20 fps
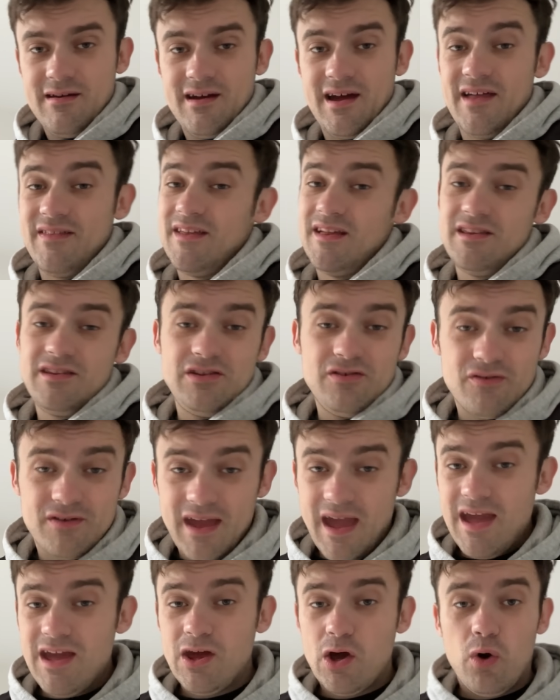And then you're
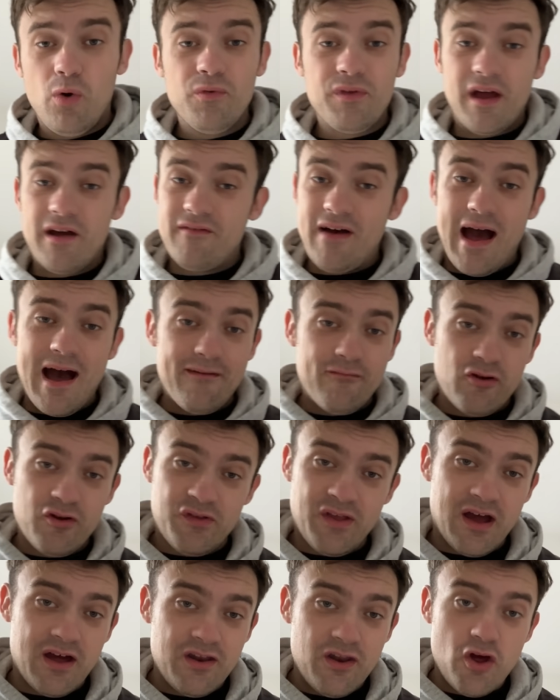getting goals out of
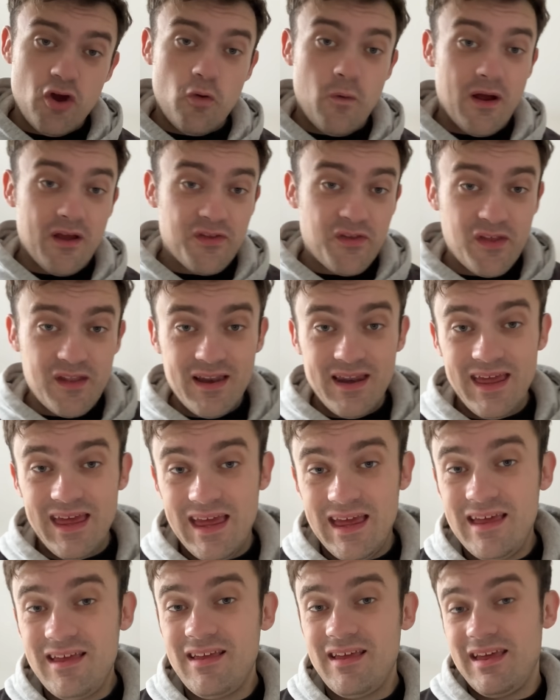Havertz out of nowhere. Suddenly
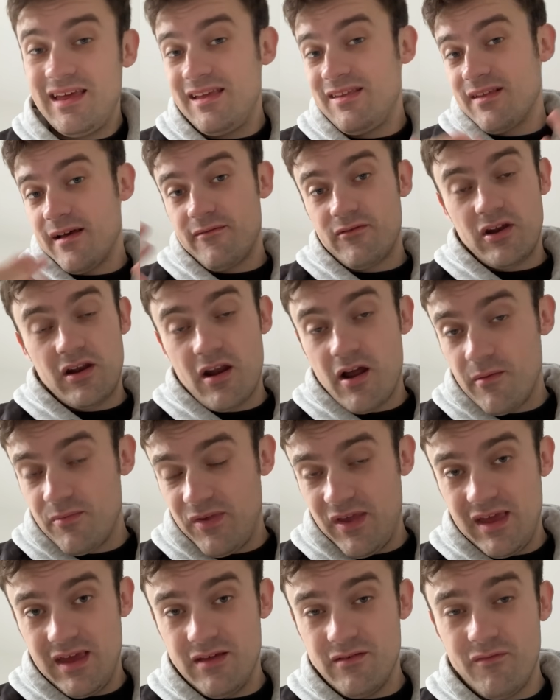he's having an
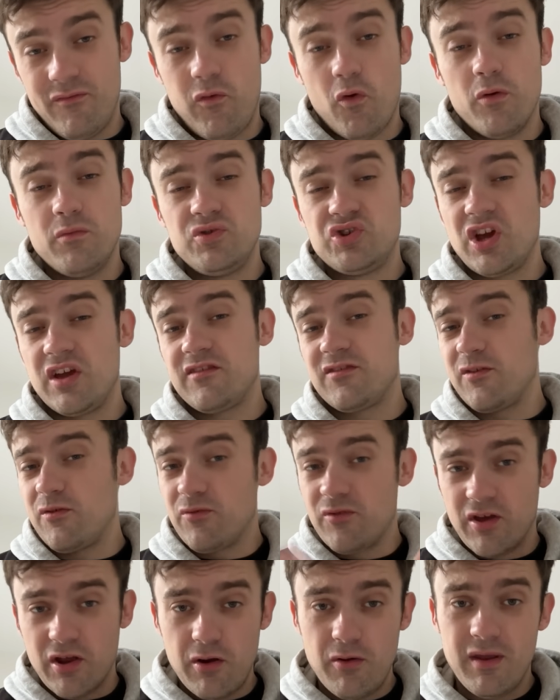uptake in form. Jesus
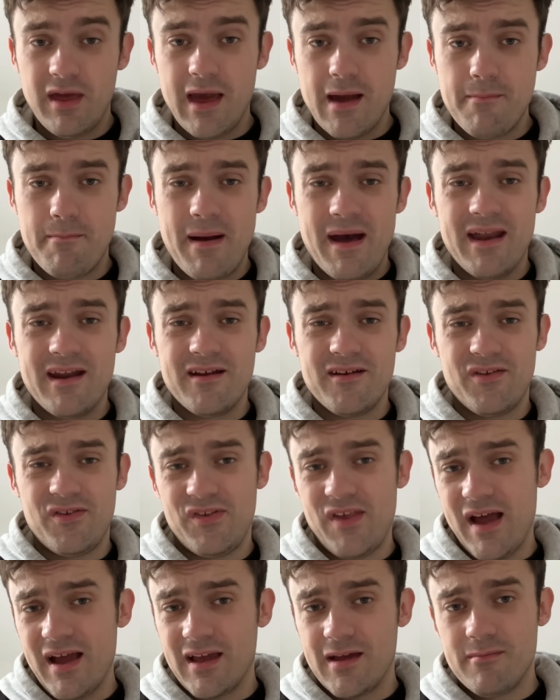can only get better.
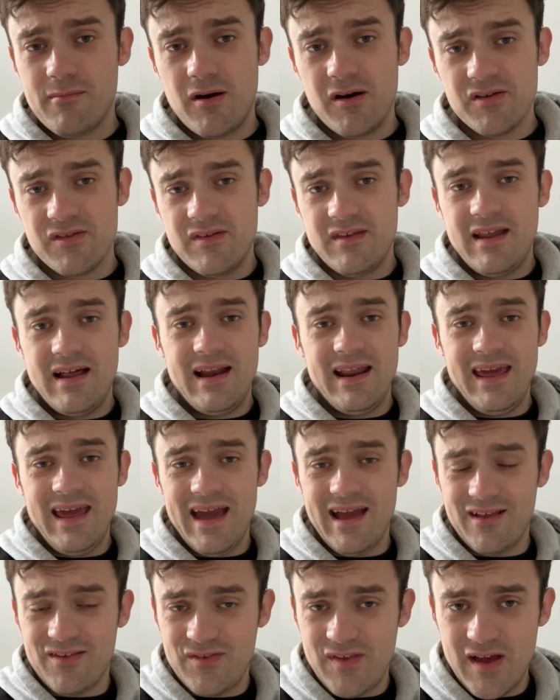Saka, Martinelli,
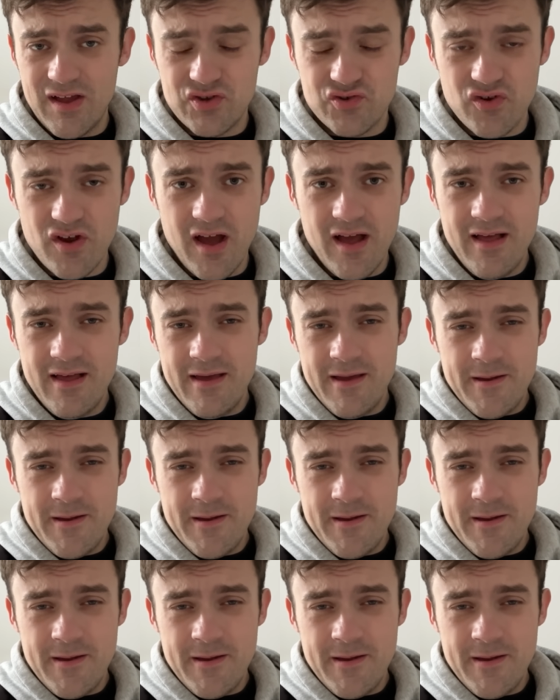etc.